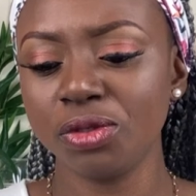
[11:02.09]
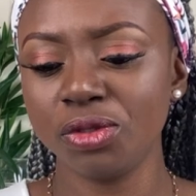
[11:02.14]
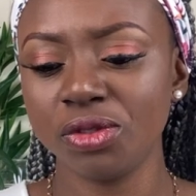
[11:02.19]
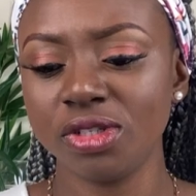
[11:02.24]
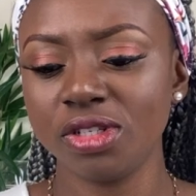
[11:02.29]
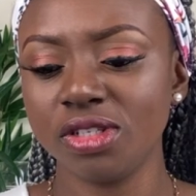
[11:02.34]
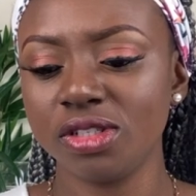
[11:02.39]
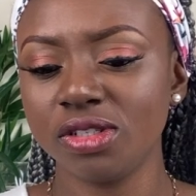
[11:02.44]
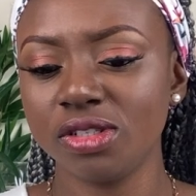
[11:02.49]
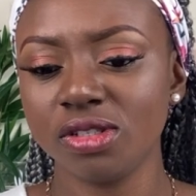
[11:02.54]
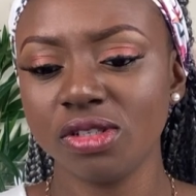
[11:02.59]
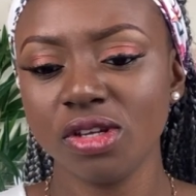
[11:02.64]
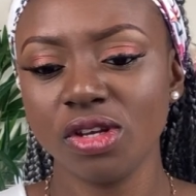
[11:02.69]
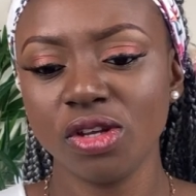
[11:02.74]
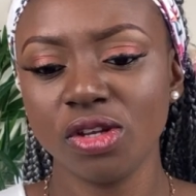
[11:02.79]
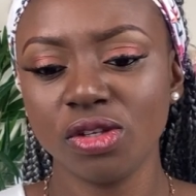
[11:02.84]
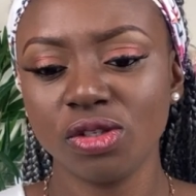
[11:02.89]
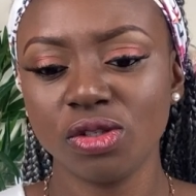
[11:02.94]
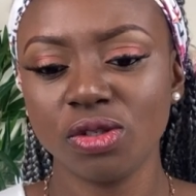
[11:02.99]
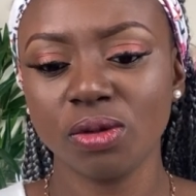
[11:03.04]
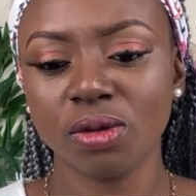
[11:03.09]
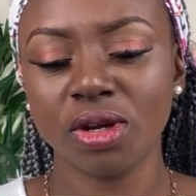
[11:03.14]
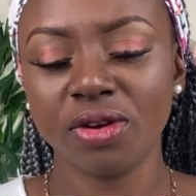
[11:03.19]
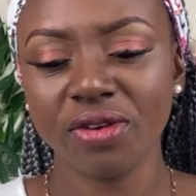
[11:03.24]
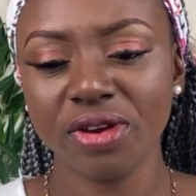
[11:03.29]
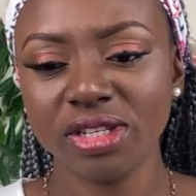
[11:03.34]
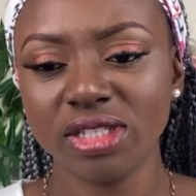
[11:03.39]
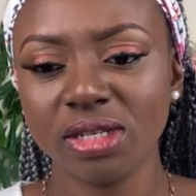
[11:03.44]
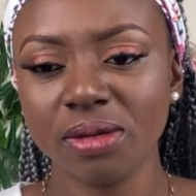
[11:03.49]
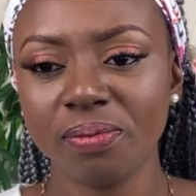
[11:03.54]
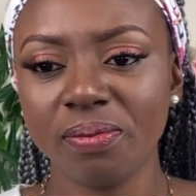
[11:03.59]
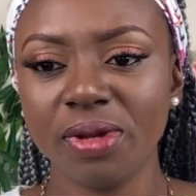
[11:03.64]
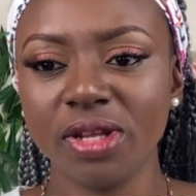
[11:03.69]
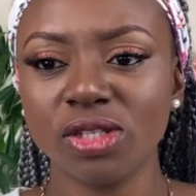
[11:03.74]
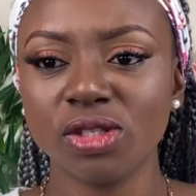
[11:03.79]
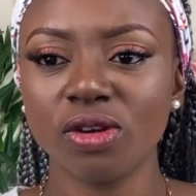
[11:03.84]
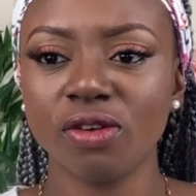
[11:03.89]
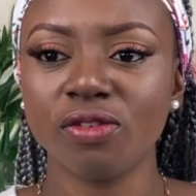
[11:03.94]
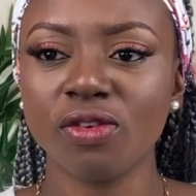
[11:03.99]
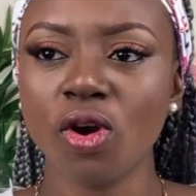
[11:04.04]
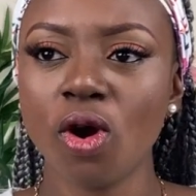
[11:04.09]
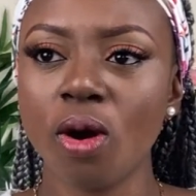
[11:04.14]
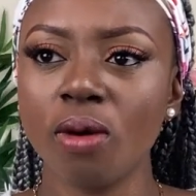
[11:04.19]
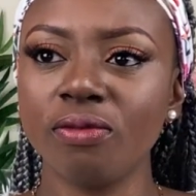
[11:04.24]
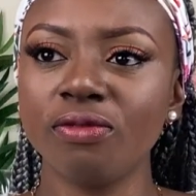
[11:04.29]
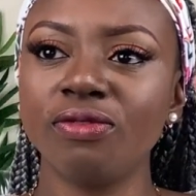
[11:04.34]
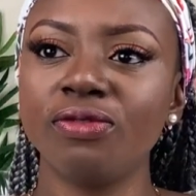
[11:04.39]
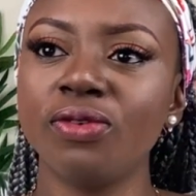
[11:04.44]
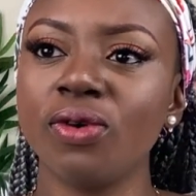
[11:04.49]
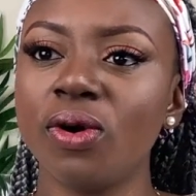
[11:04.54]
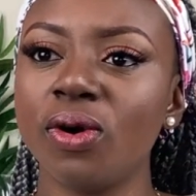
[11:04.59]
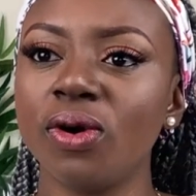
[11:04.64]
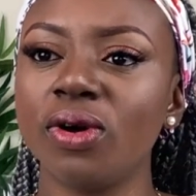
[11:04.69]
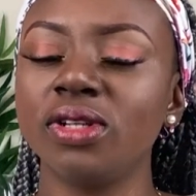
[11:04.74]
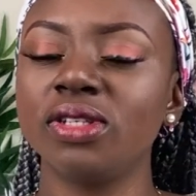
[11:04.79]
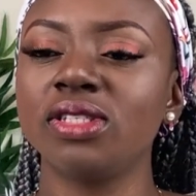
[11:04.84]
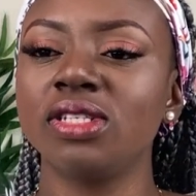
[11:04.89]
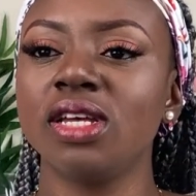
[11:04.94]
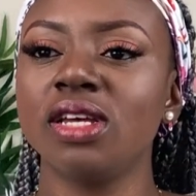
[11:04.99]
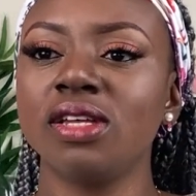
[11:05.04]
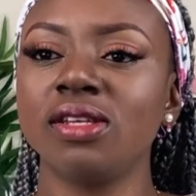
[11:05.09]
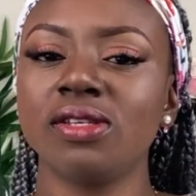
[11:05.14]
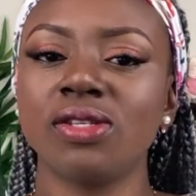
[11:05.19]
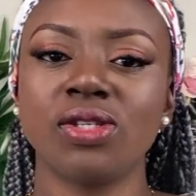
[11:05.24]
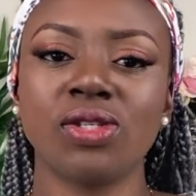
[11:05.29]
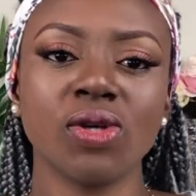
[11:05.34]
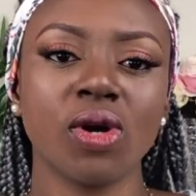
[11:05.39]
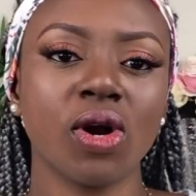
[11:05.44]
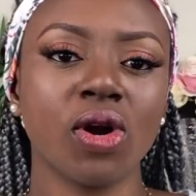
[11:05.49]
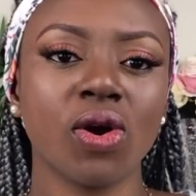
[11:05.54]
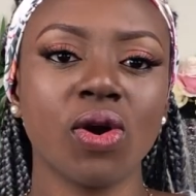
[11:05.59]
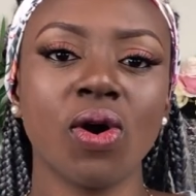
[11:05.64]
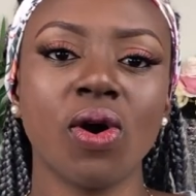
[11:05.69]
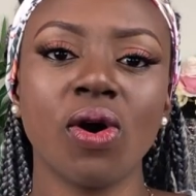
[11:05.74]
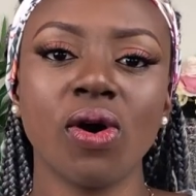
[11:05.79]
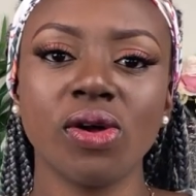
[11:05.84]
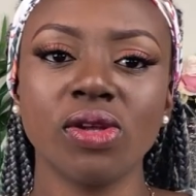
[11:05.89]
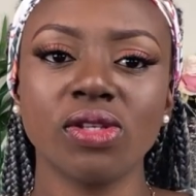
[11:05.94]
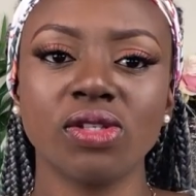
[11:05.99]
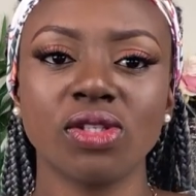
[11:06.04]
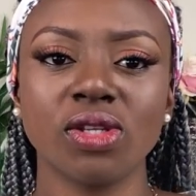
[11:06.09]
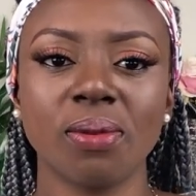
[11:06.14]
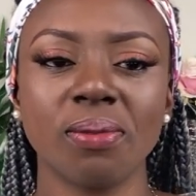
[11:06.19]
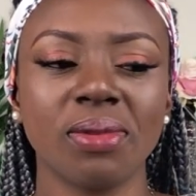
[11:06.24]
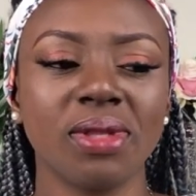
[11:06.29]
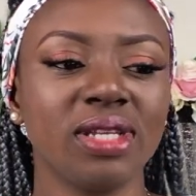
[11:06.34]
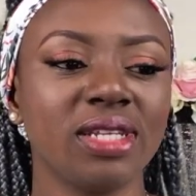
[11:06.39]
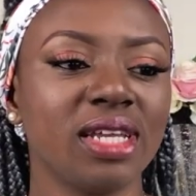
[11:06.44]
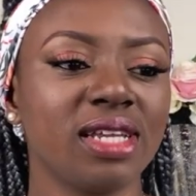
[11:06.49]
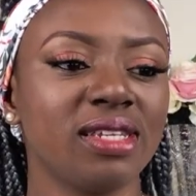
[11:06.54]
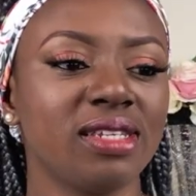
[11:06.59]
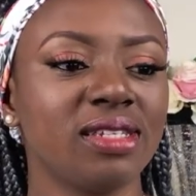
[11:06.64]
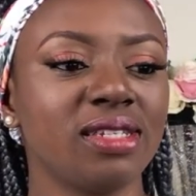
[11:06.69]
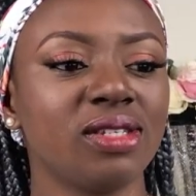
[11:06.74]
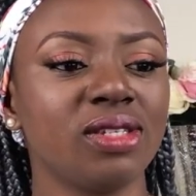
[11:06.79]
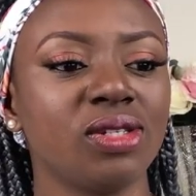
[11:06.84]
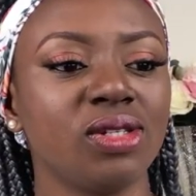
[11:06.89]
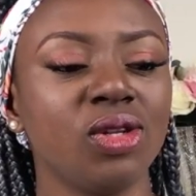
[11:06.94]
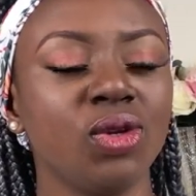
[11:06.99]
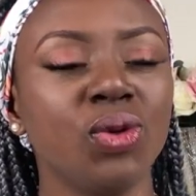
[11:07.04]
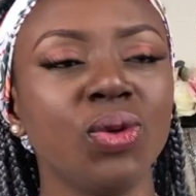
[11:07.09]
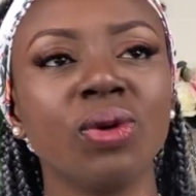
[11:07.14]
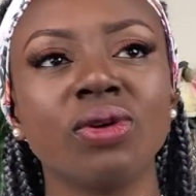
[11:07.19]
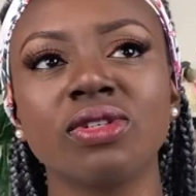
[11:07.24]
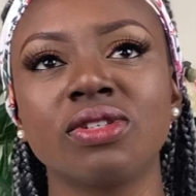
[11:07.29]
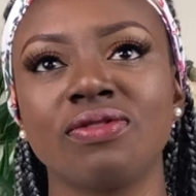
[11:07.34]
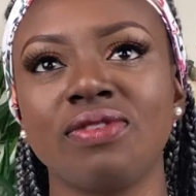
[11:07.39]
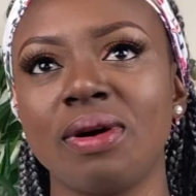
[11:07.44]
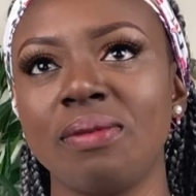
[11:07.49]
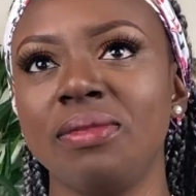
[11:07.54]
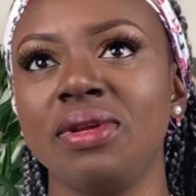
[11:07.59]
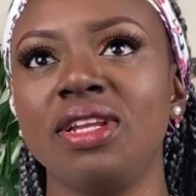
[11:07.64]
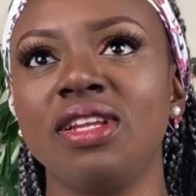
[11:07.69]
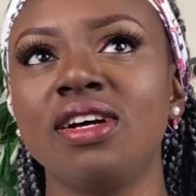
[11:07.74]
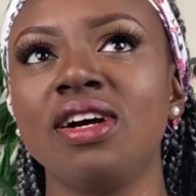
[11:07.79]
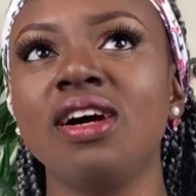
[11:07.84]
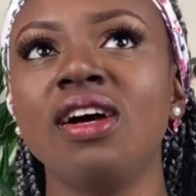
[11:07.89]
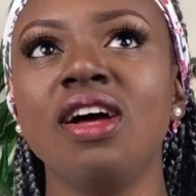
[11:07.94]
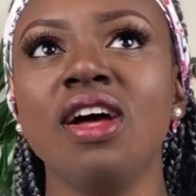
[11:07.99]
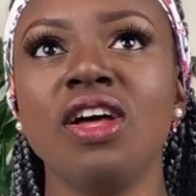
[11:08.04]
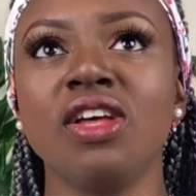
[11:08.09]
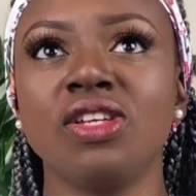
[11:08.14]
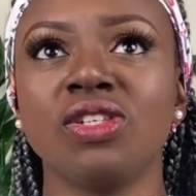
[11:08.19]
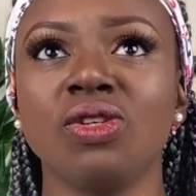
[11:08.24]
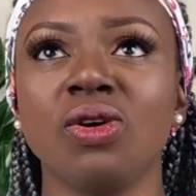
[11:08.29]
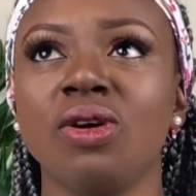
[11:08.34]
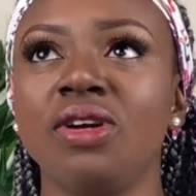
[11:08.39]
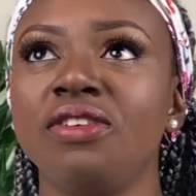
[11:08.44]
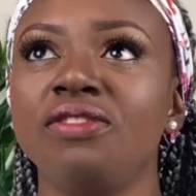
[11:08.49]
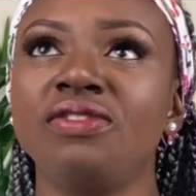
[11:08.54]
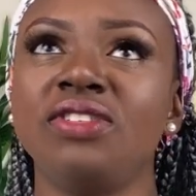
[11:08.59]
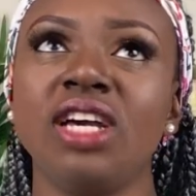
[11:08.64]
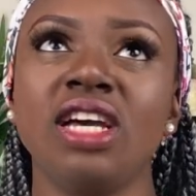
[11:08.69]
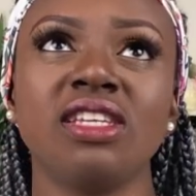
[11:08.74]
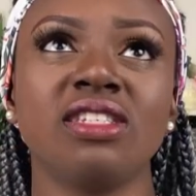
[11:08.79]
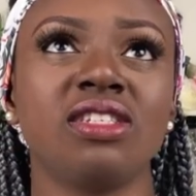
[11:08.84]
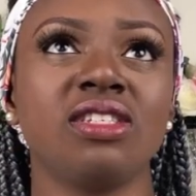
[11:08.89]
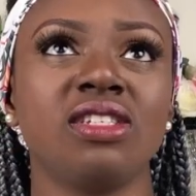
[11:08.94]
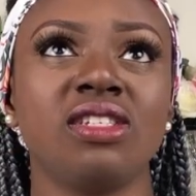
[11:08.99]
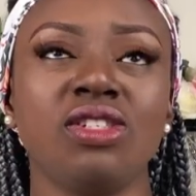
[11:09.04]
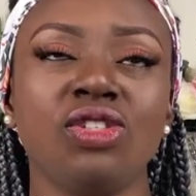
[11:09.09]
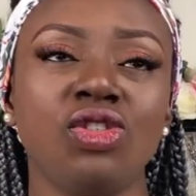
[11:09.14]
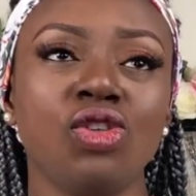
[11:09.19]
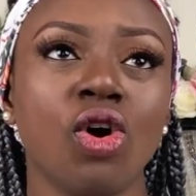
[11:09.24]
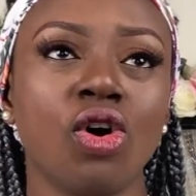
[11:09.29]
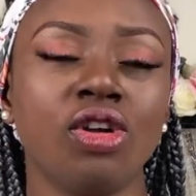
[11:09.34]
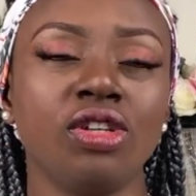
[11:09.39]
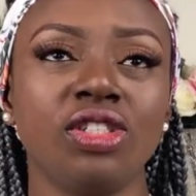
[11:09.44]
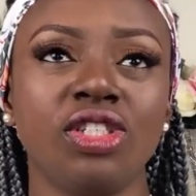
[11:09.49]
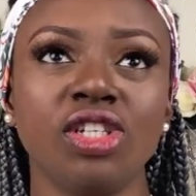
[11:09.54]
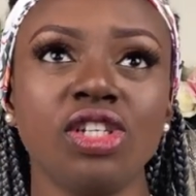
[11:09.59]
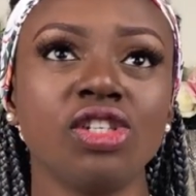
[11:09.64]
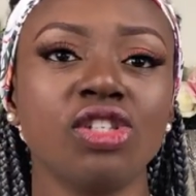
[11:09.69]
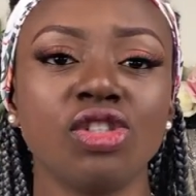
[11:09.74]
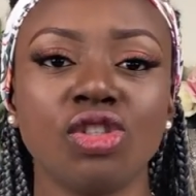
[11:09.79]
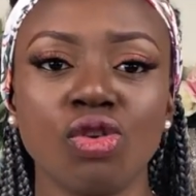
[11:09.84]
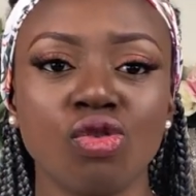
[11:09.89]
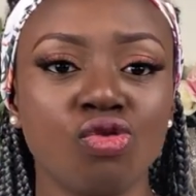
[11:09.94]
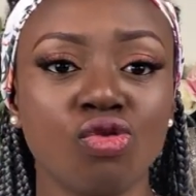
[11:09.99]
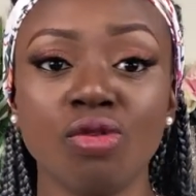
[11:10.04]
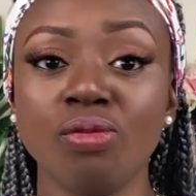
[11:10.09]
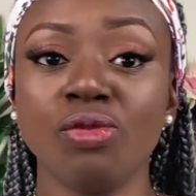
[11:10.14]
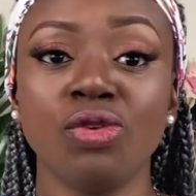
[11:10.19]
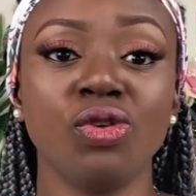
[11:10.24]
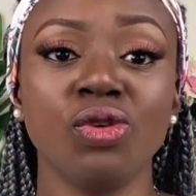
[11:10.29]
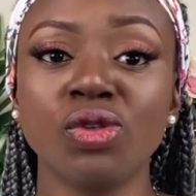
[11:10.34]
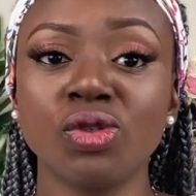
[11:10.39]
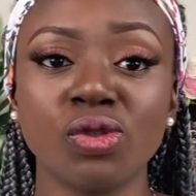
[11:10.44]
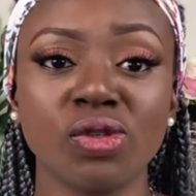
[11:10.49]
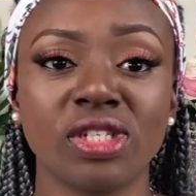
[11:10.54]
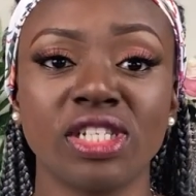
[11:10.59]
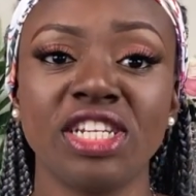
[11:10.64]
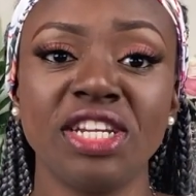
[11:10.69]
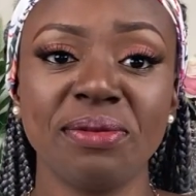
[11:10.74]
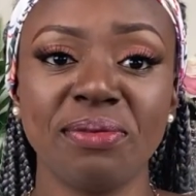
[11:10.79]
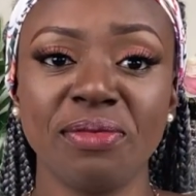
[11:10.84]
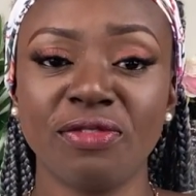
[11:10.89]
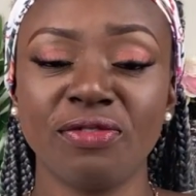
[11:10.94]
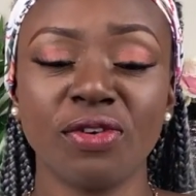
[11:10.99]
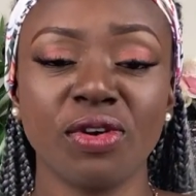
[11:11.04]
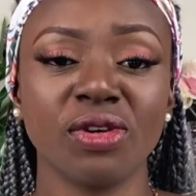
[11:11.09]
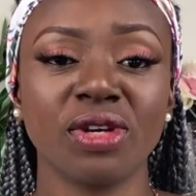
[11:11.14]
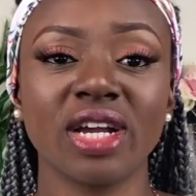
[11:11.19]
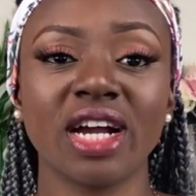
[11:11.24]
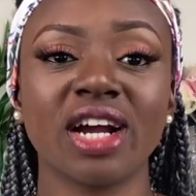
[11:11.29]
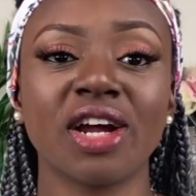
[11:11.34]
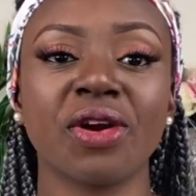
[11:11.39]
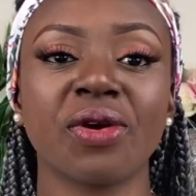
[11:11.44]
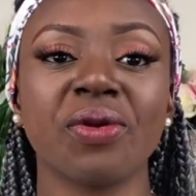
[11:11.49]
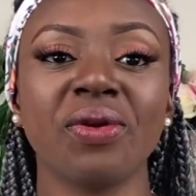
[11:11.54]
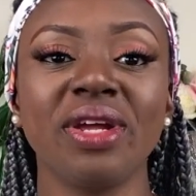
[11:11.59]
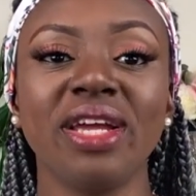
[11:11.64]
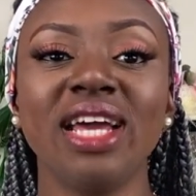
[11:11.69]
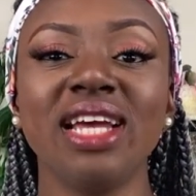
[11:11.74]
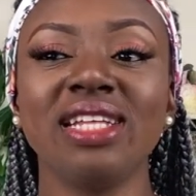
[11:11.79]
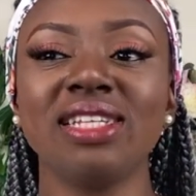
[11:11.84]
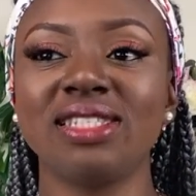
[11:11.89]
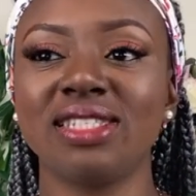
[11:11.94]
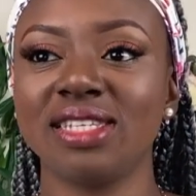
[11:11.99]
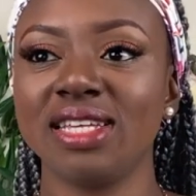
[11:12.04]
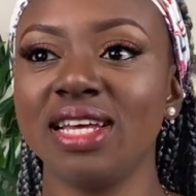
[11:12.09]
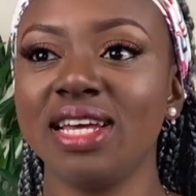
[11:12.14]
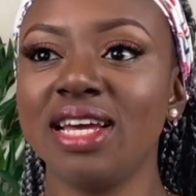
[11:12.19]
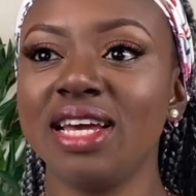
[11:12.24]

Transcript: do this? To create a place of comfort, succor, something that looks familiar. So if there's the room you used to sleep before, you can create